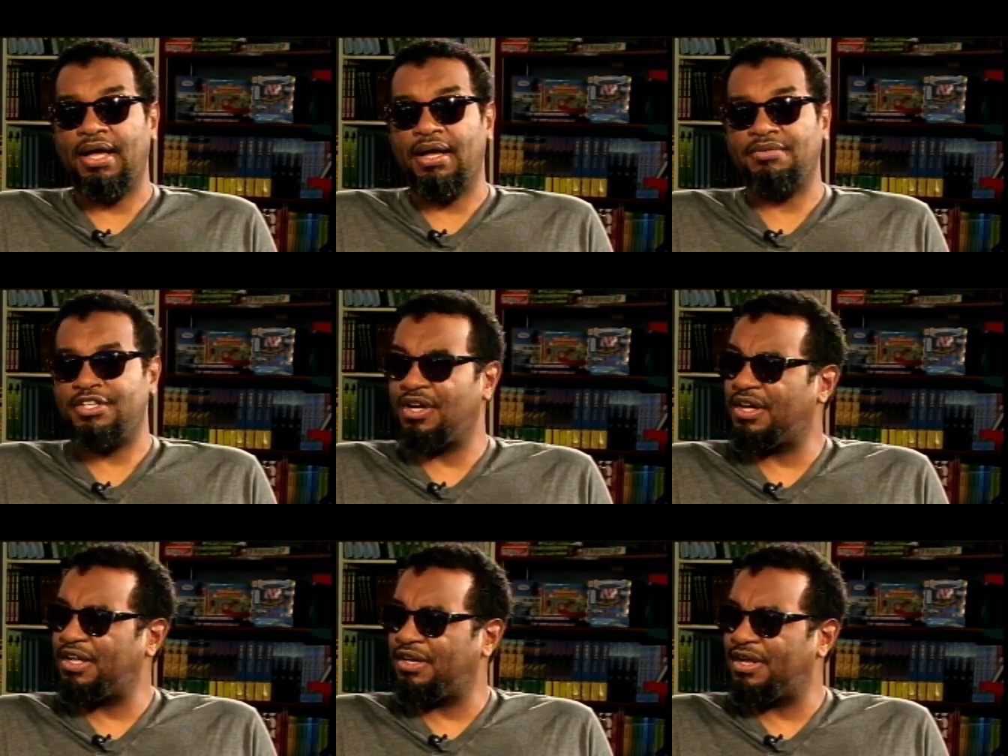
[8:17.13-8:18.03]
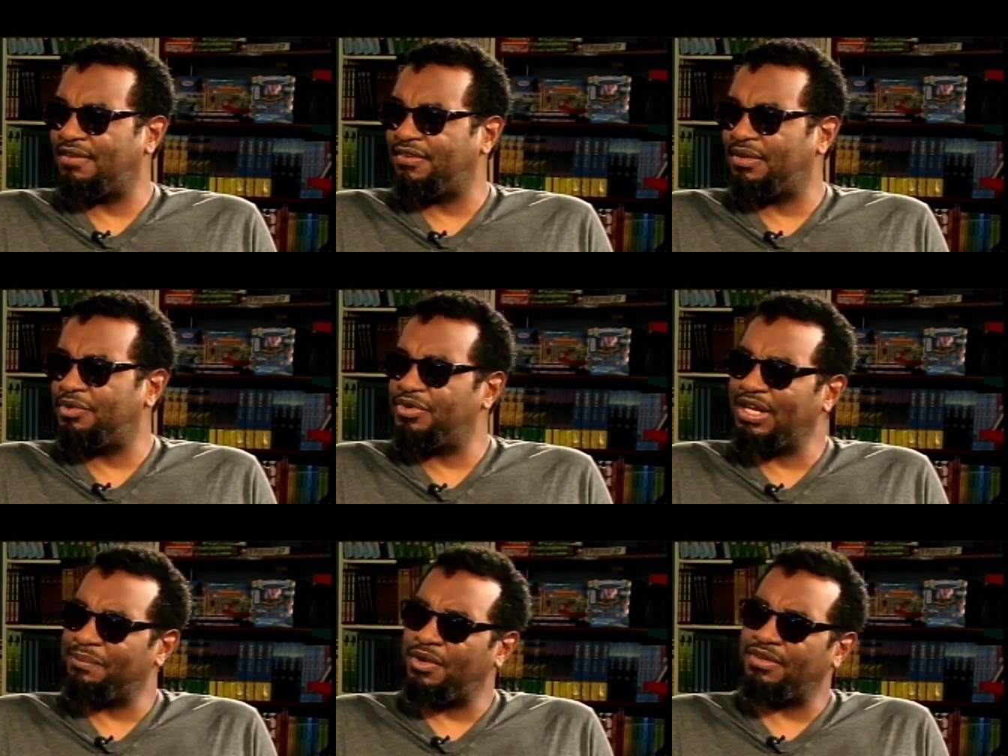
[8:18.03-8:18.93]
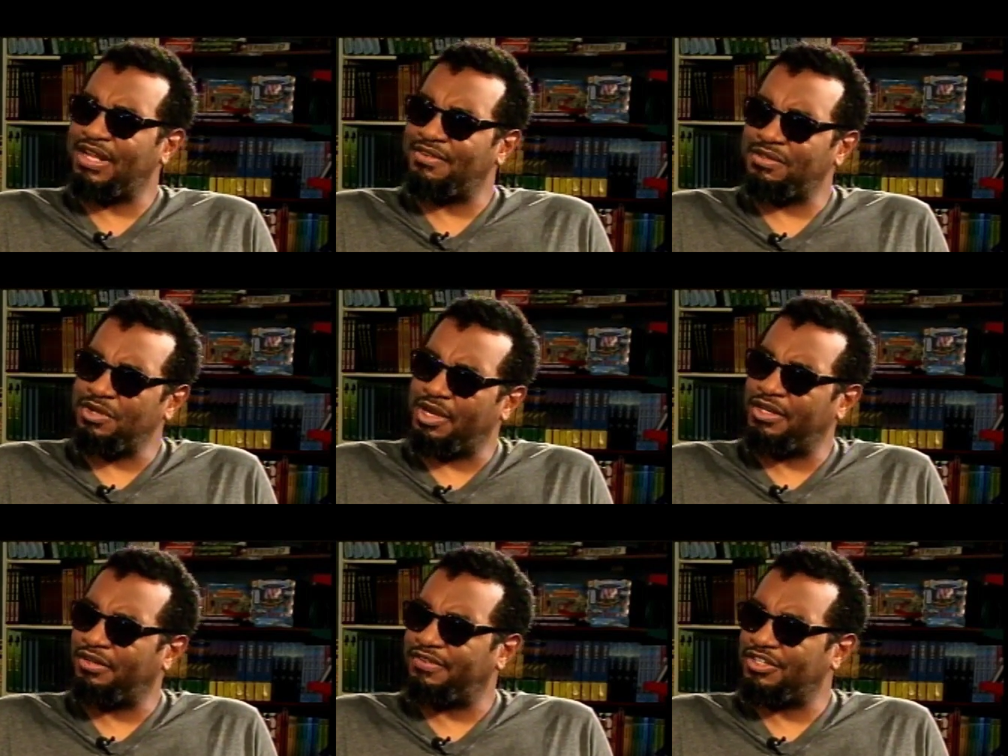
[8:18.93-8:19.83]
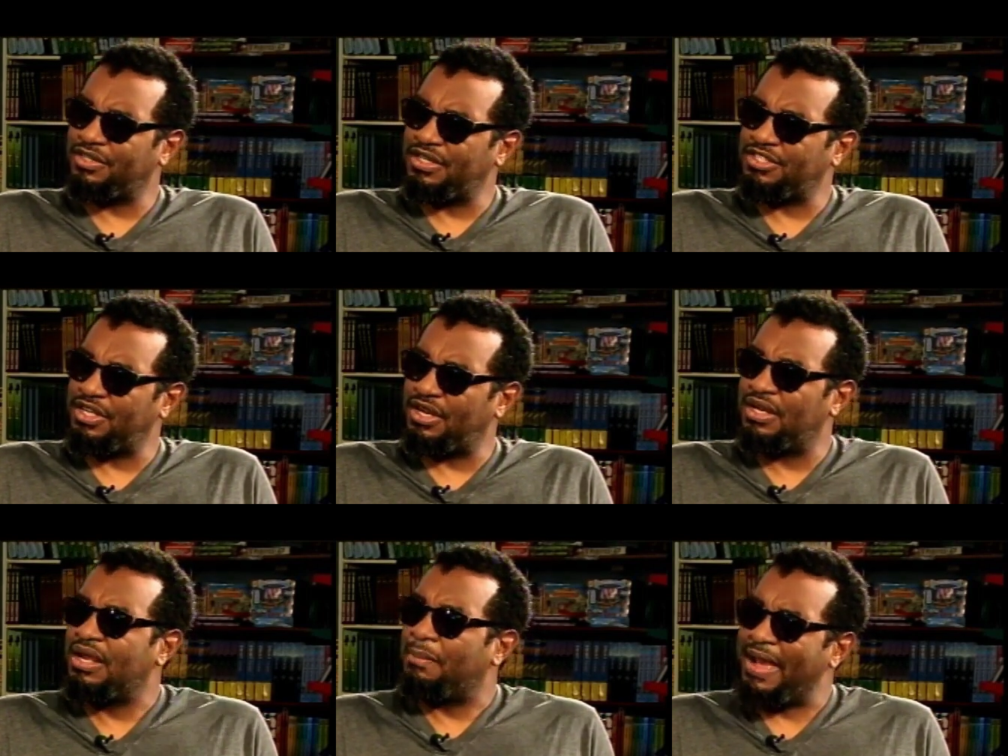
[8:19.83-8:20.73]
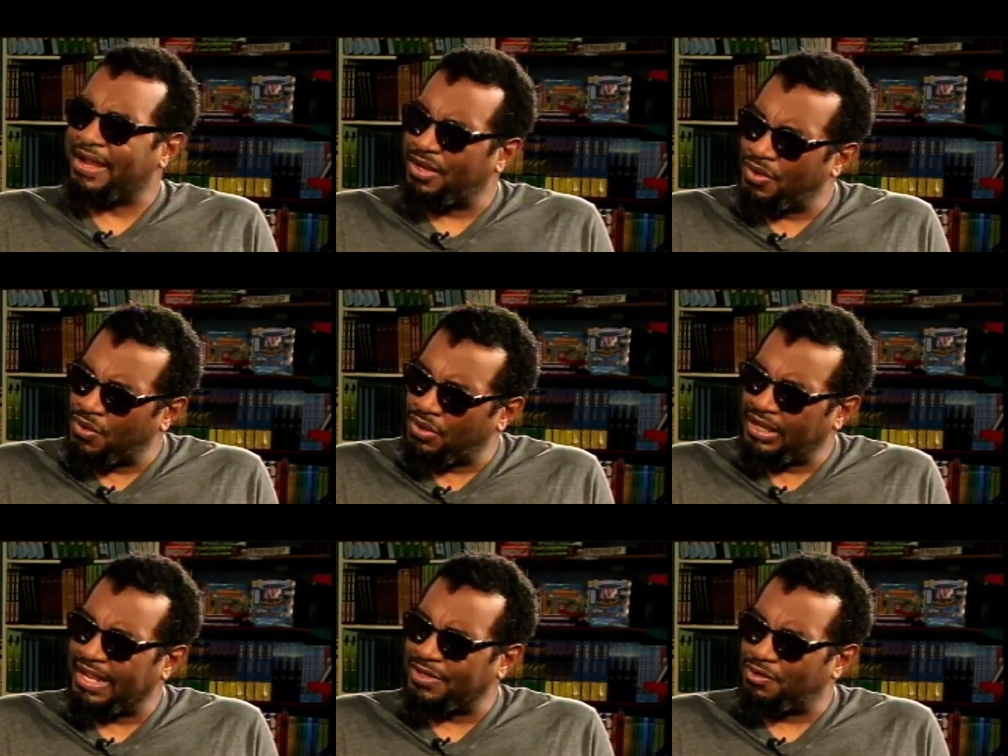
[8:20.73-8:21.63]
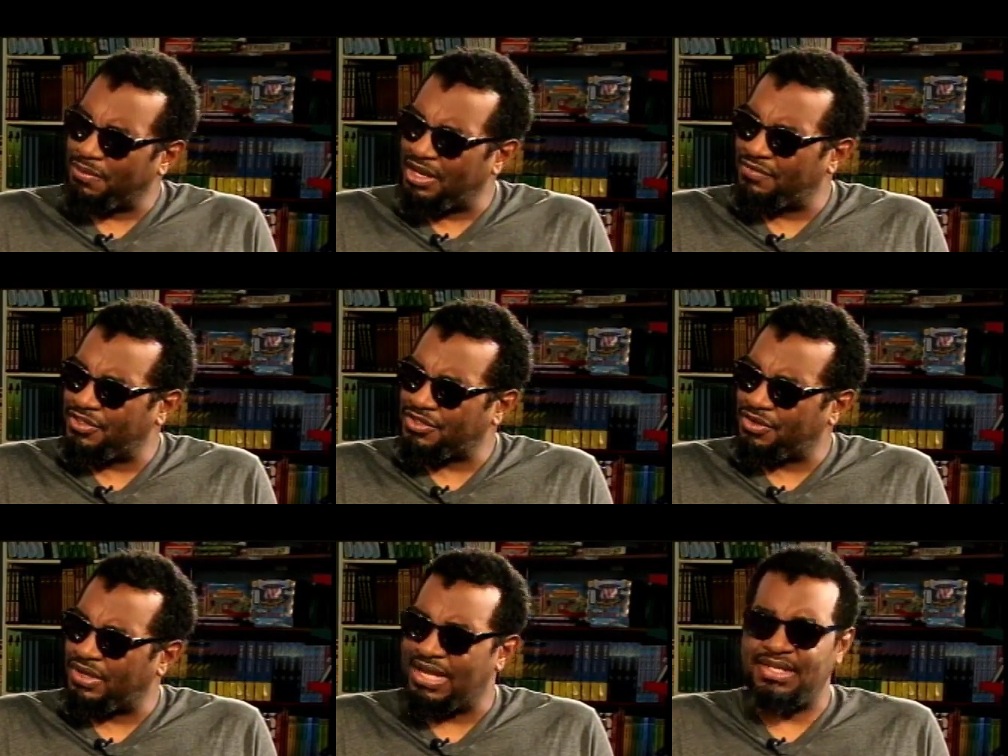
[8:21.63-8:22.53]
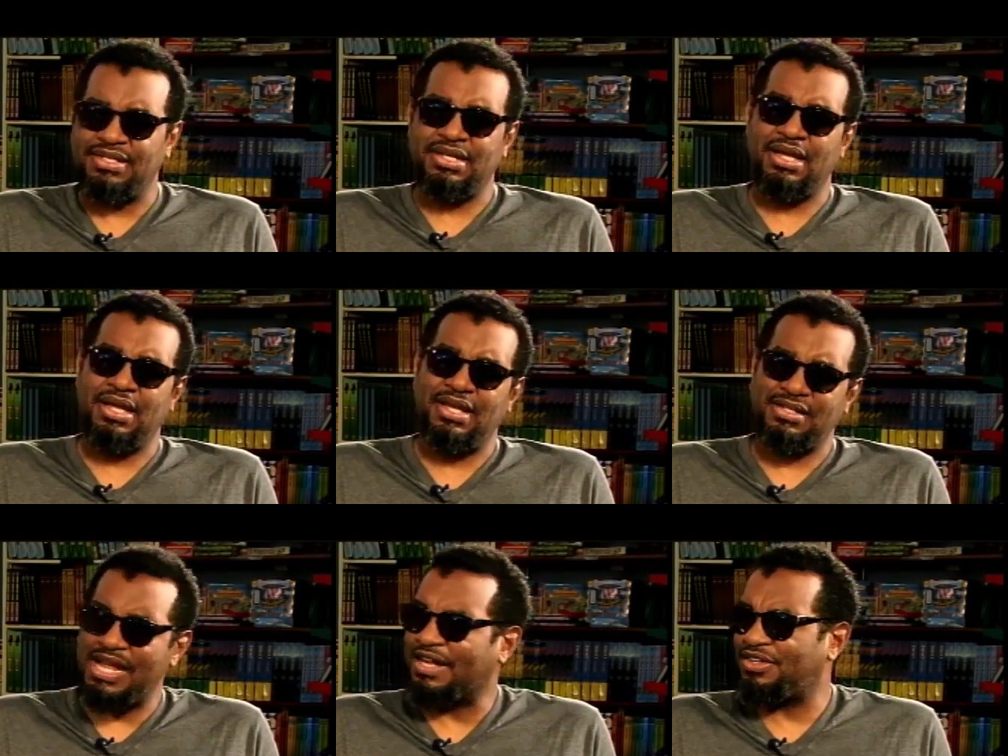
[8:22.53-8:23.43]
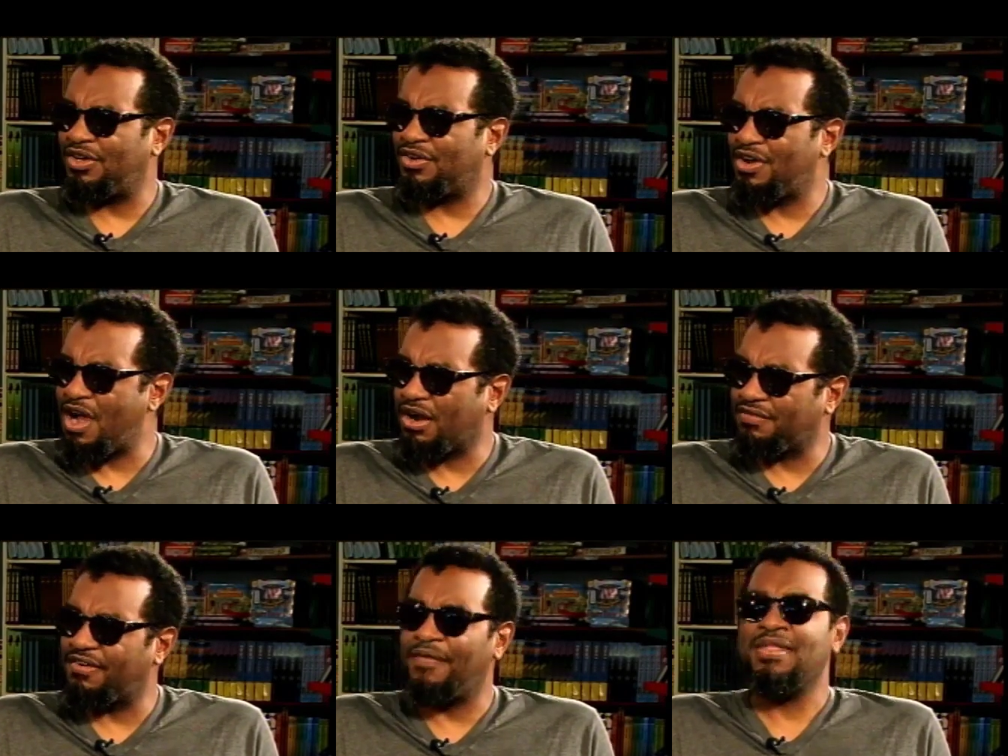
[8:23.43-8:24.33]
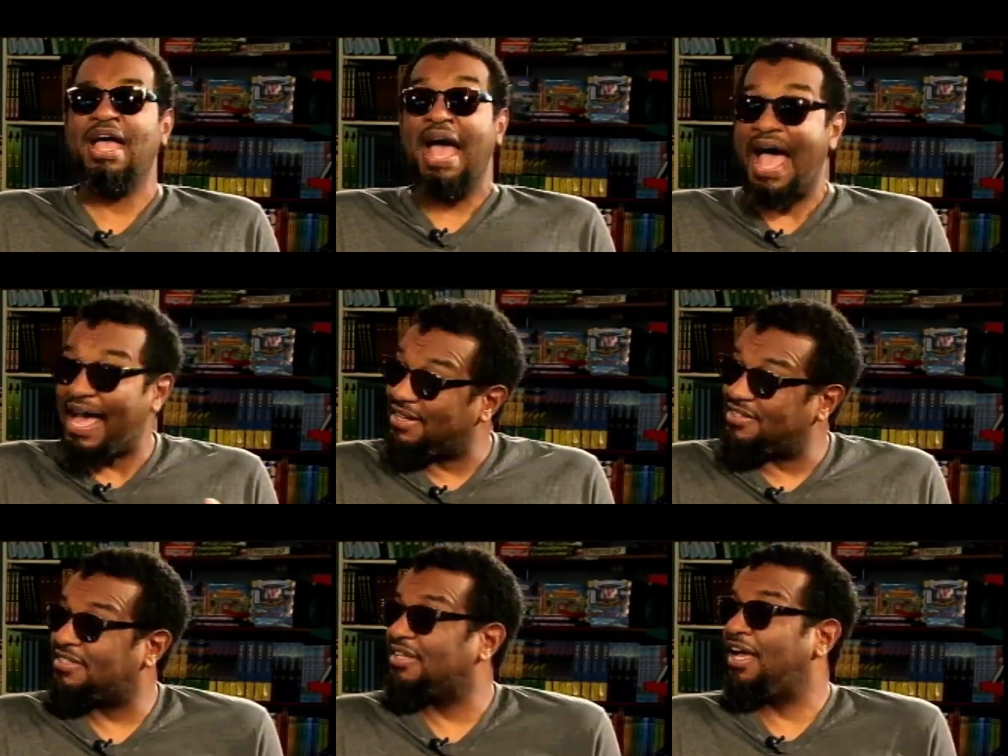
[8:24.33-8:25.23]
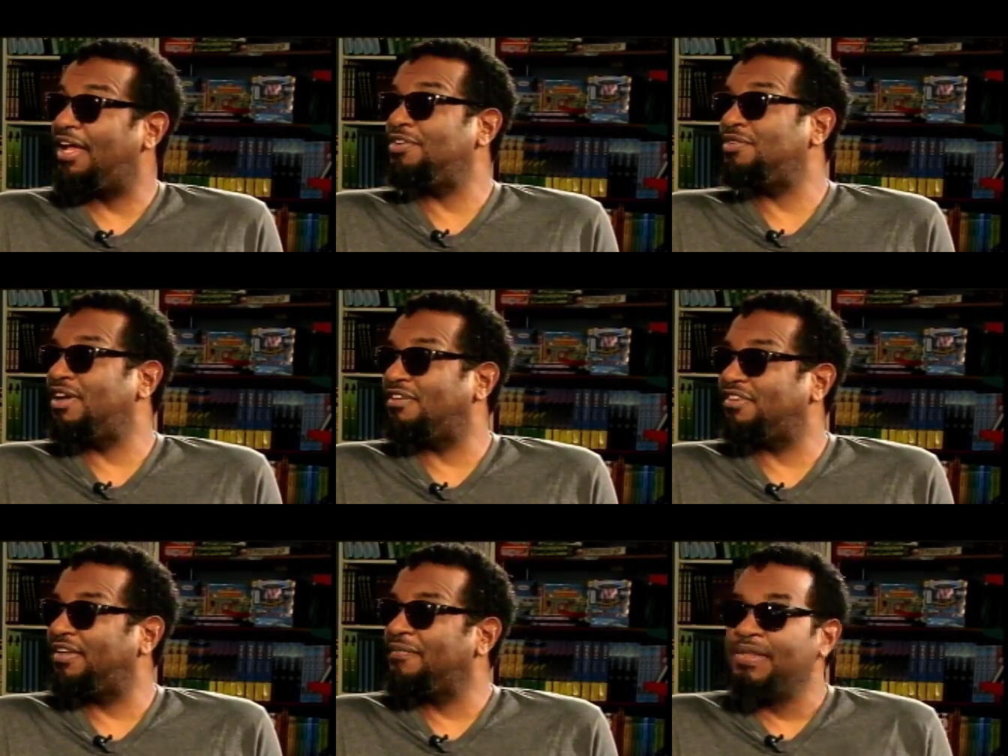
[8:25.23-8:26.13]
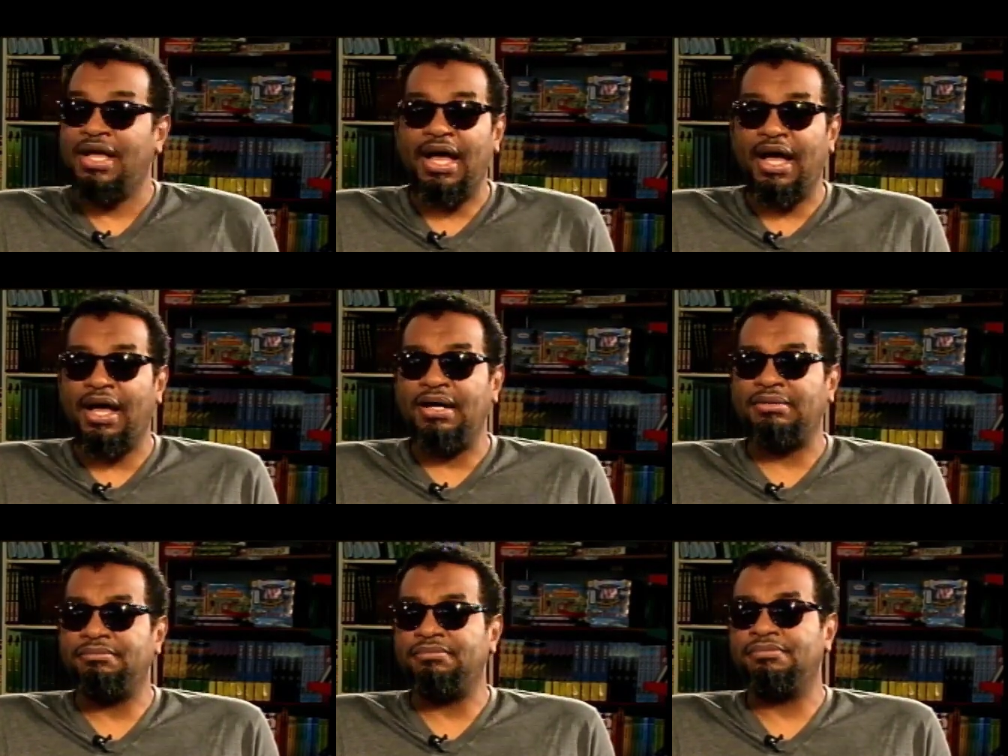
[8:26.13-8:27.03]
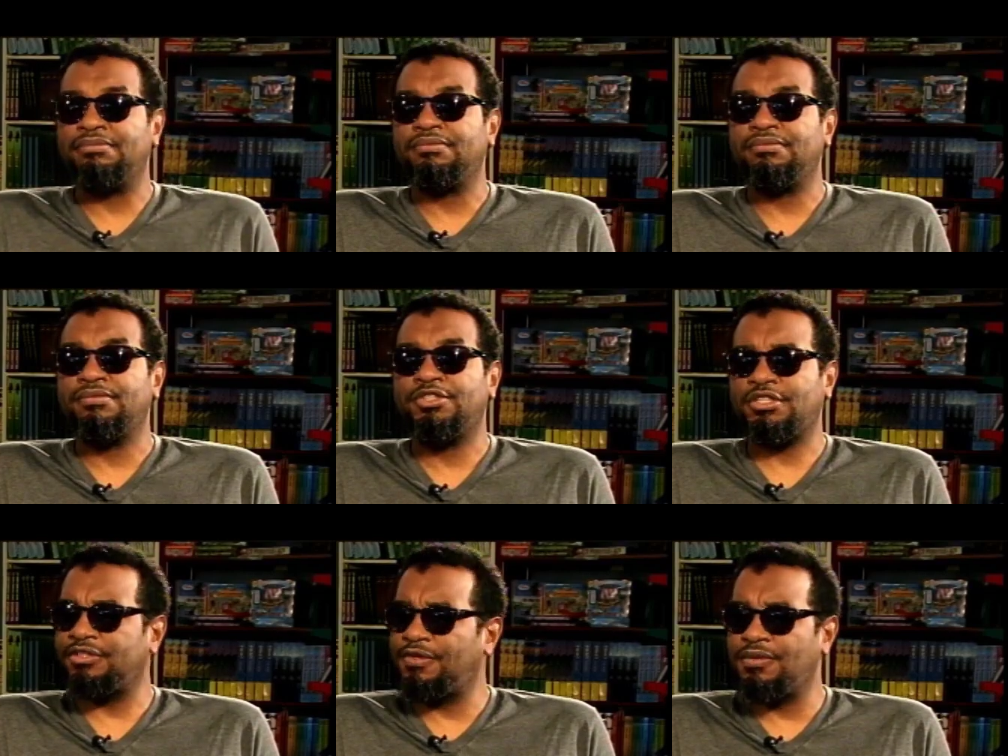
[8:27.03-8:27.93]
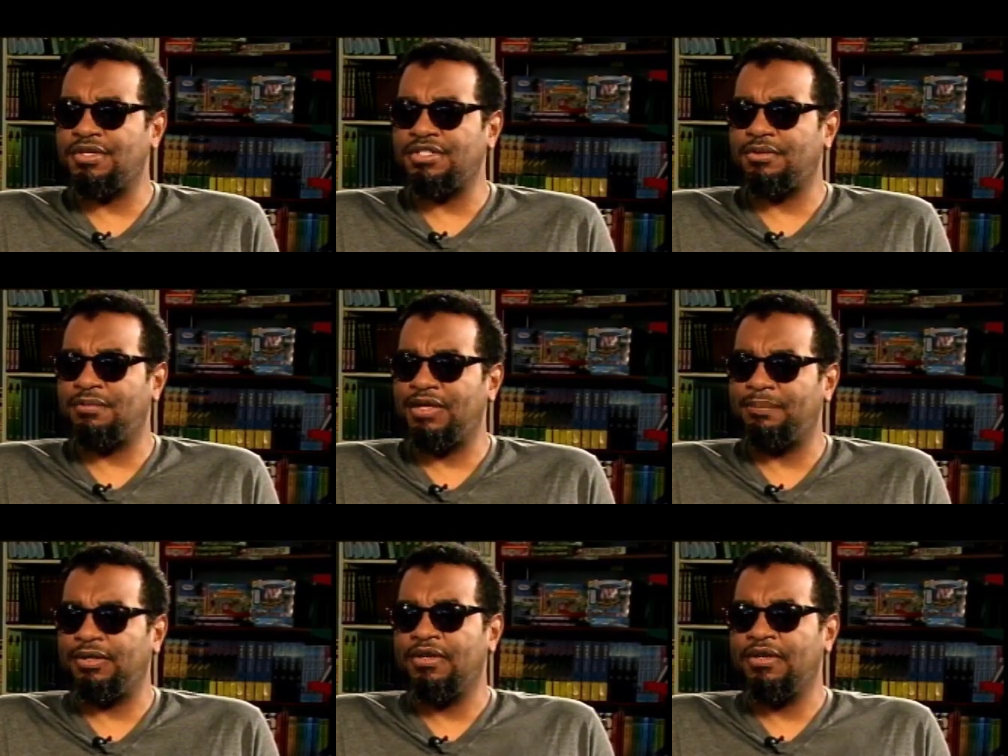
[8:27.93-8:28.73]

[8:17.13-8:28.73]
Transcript: It's a young adult novel, and we're really proud to have some young adult fiction this year. Good. Michael Holgate, who many of us know as an actor and a choreographer, has a new novel. So those are some of the people.